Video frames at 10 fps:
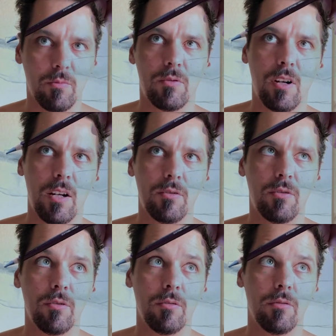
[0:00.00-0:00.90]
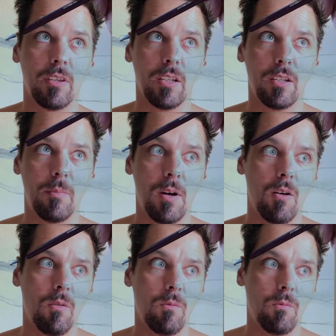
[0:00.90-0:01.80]
We're trying to think
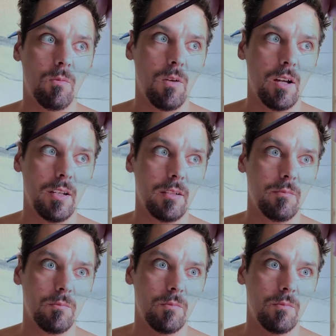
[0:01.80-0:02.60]
about what